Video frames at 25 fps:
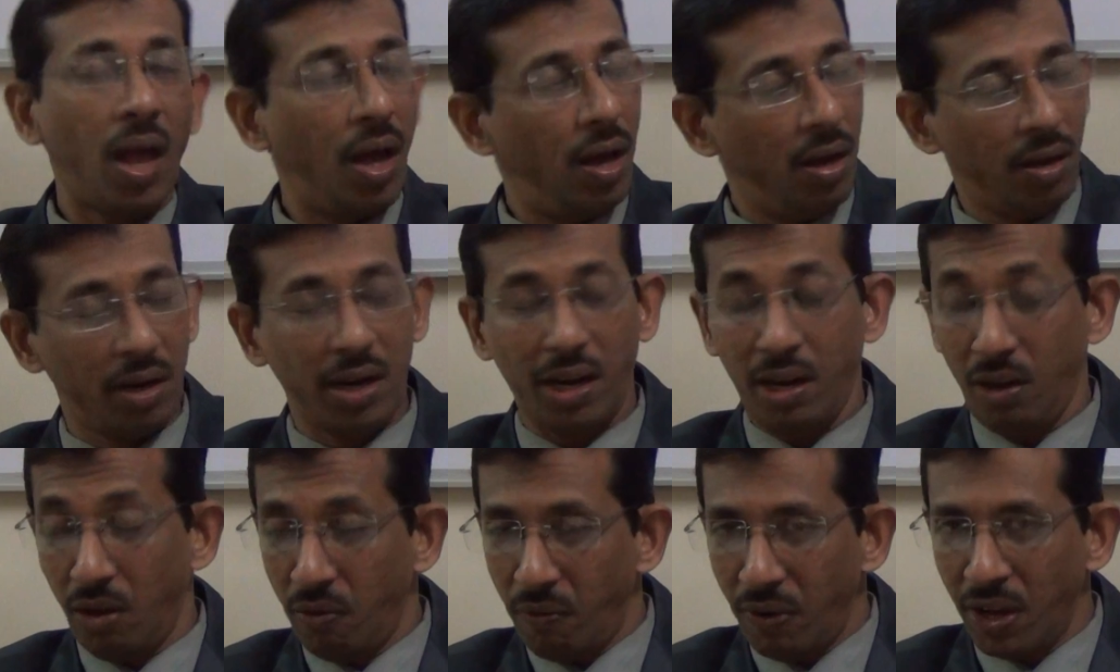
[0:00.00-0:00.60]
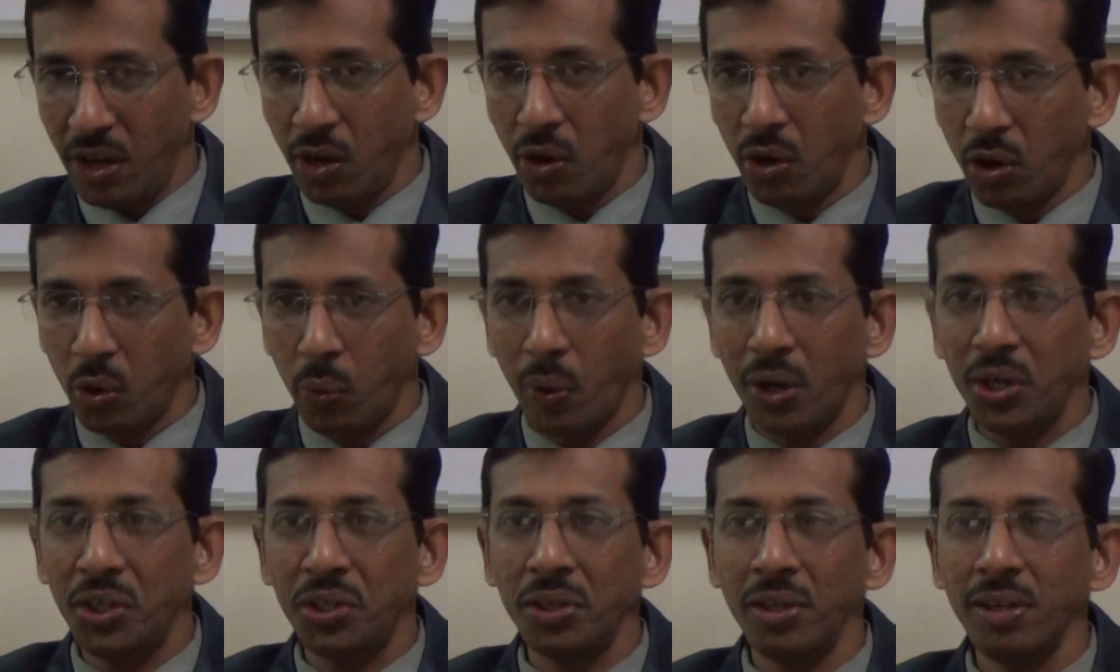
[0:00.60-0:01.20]
Okay, a very good
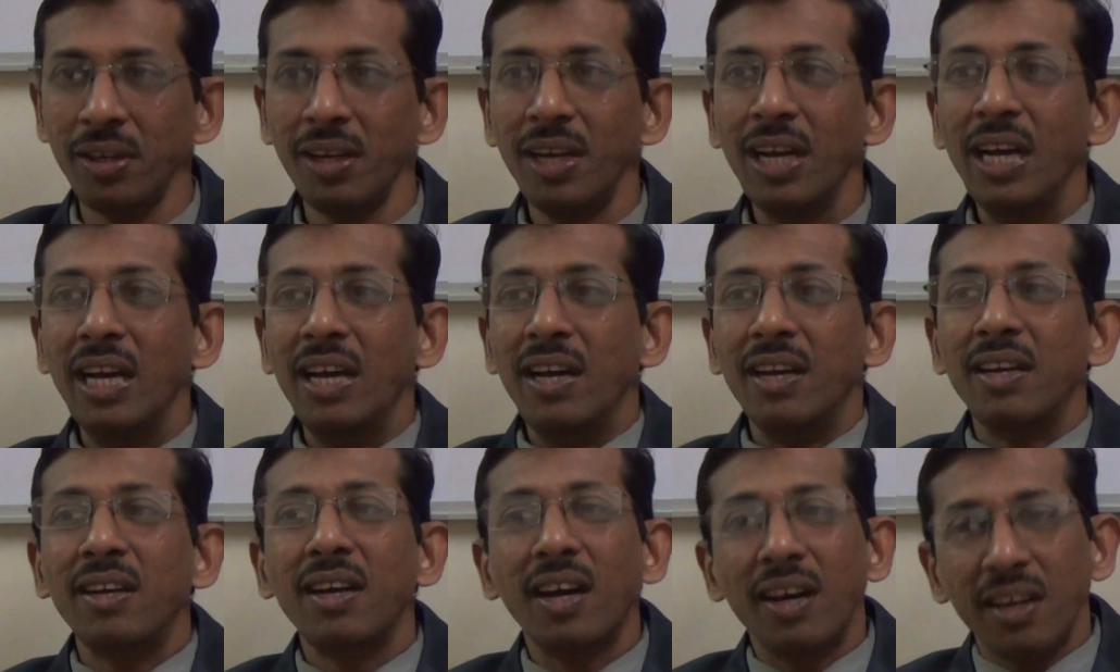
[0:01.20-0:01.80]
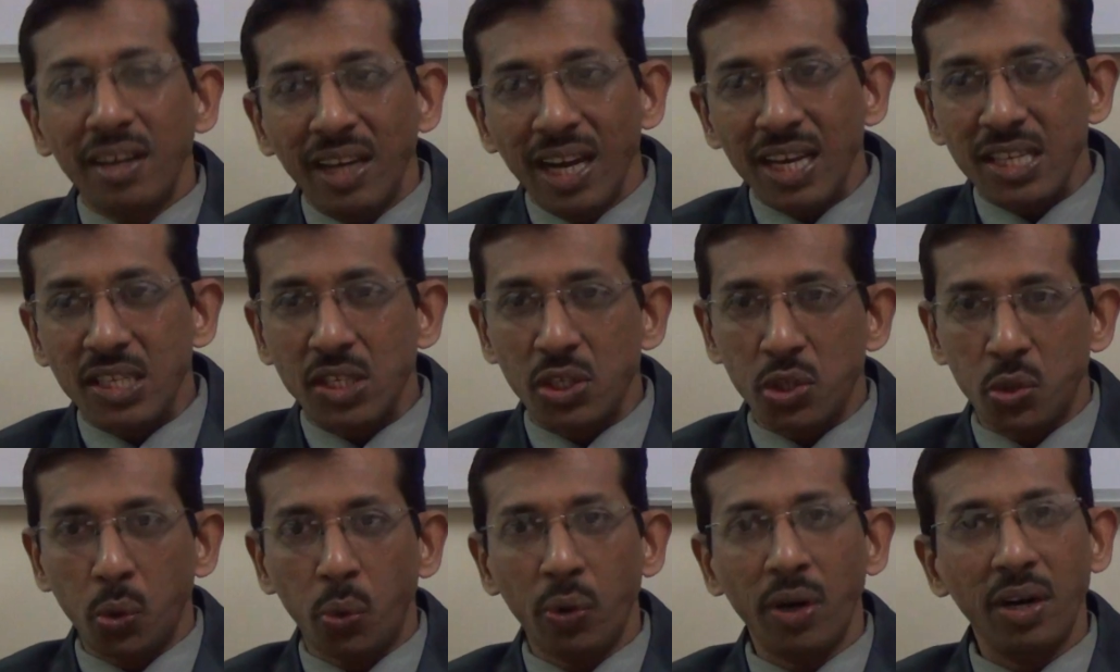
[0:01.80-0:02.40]
question. Yes,
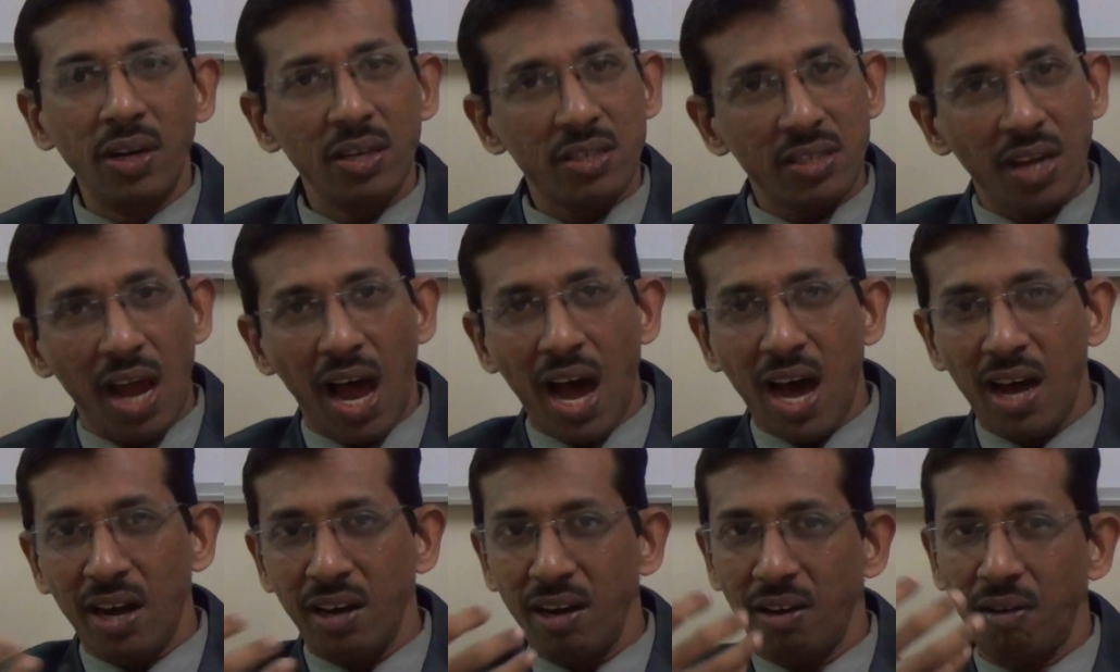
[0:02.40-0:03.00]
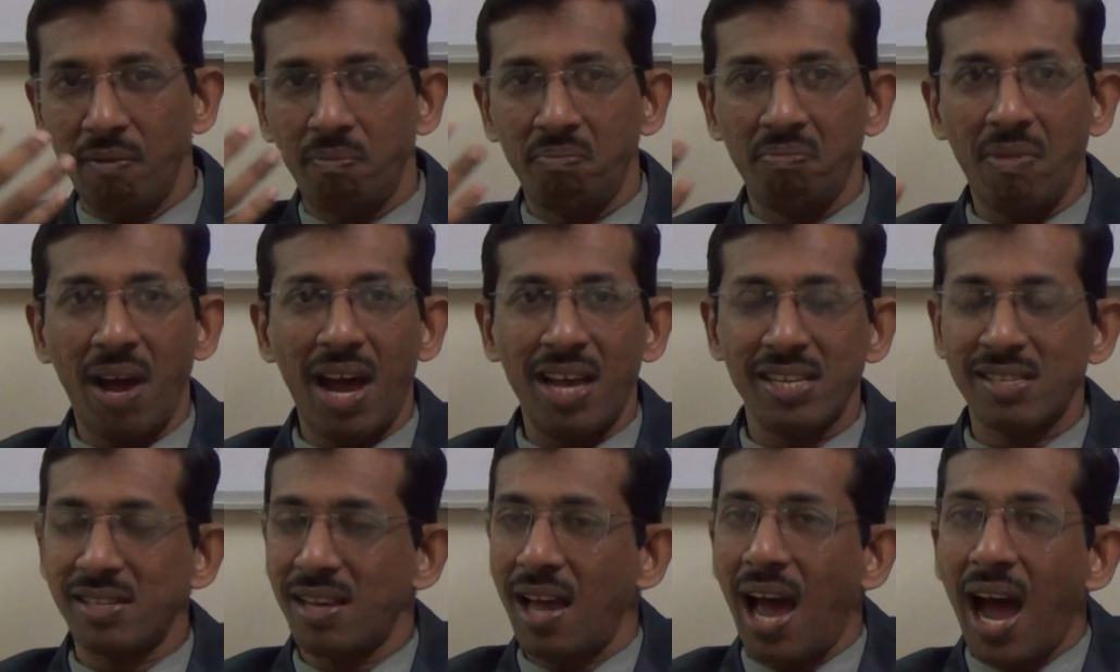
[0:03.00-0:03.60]
students are,
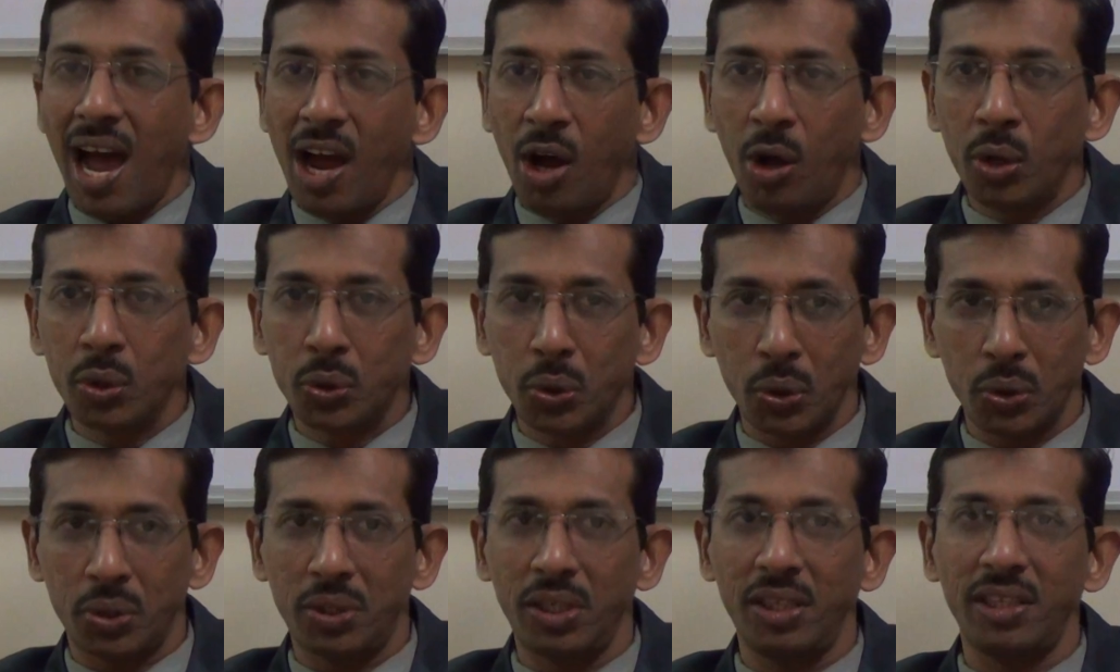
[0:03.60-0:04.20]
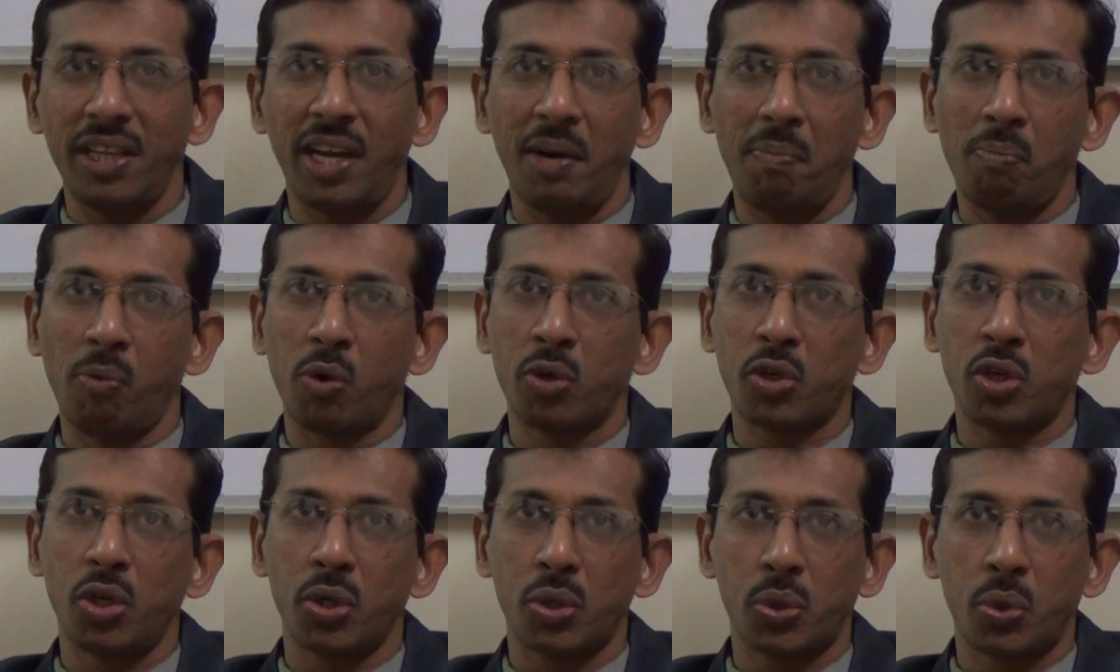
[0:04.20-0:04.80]
as I also see that
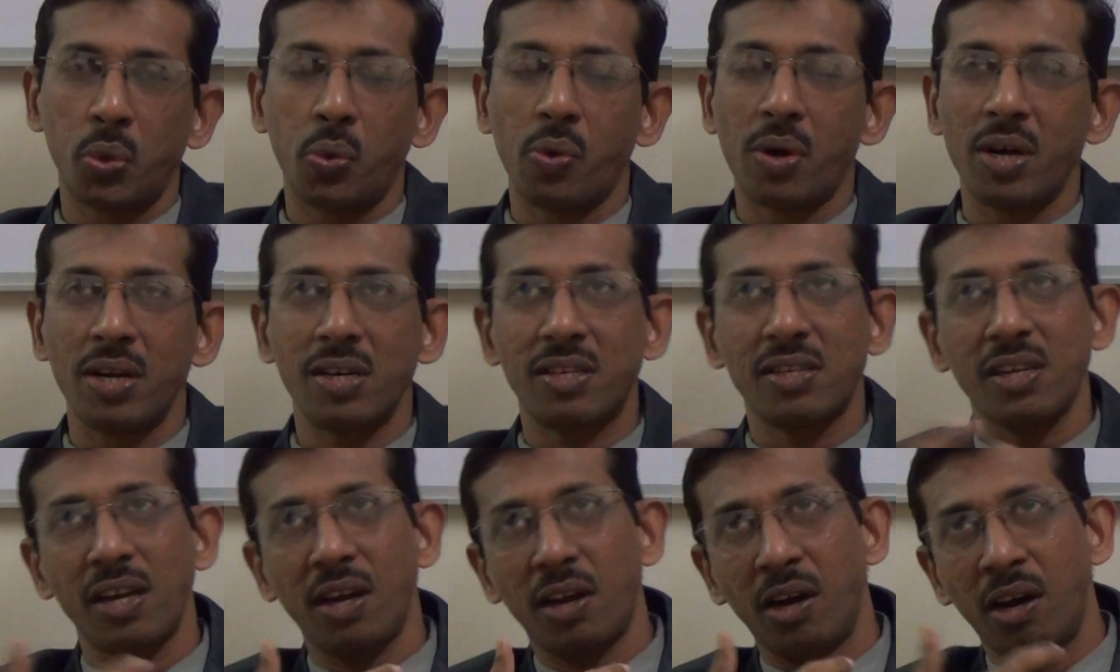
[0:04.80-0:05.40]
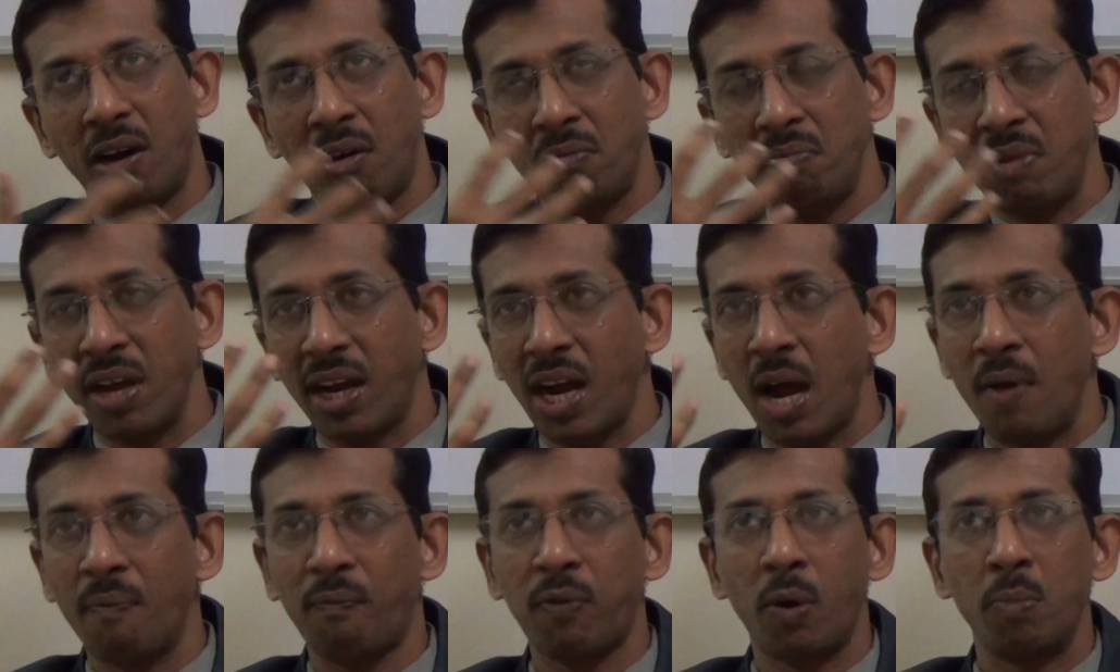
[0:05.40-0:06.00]
most of the students, they
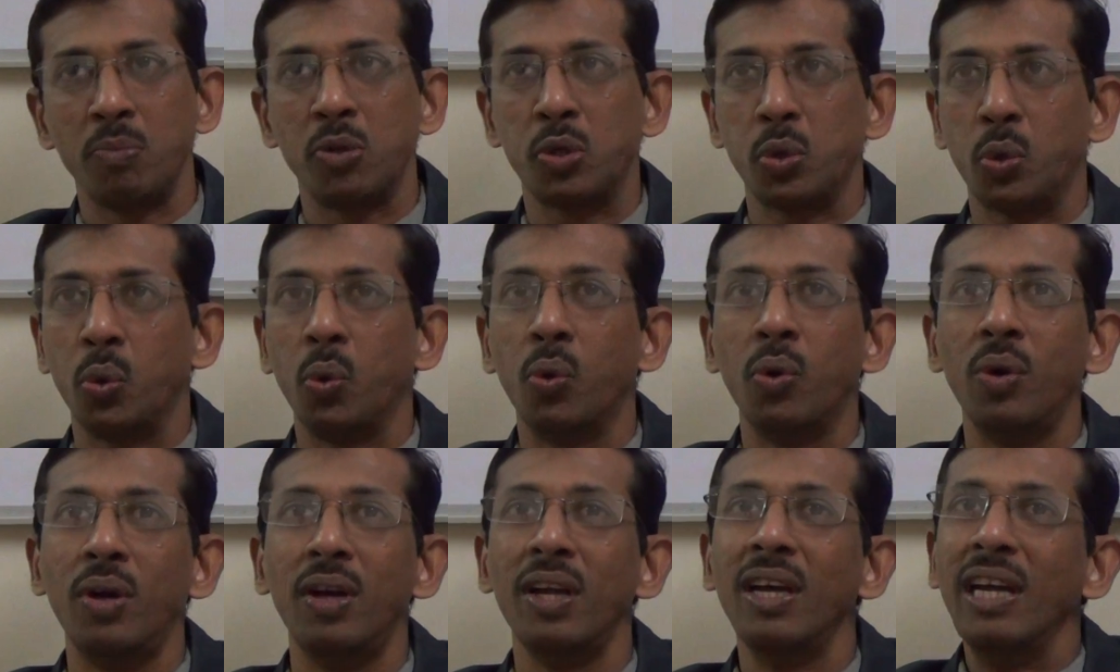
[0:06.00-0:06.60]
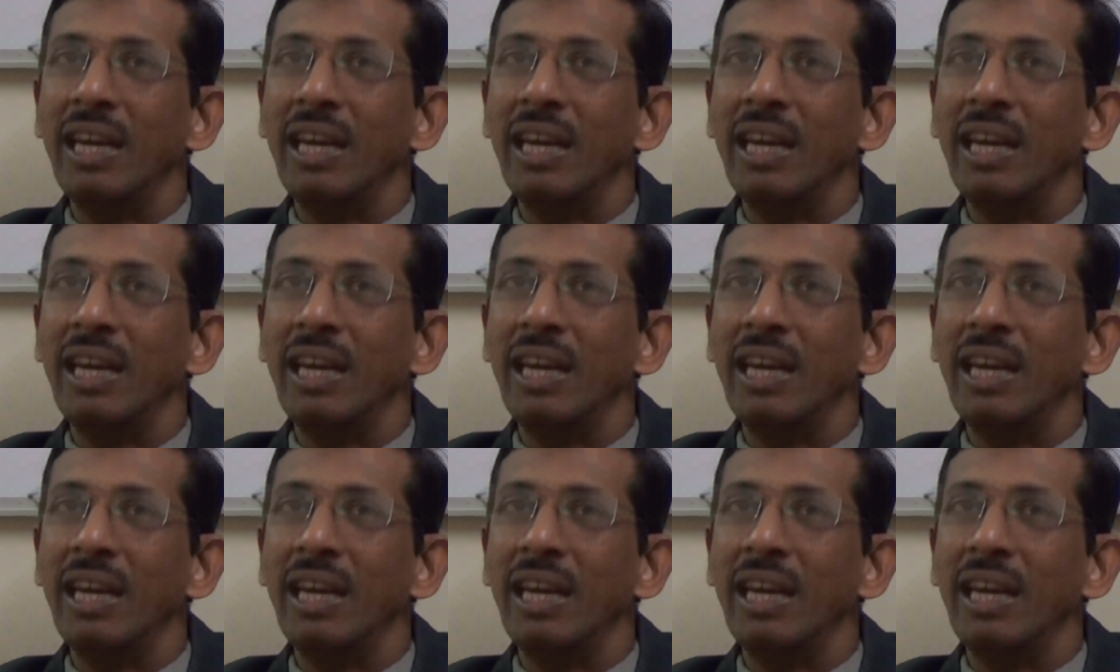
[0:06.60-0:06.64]
come from school,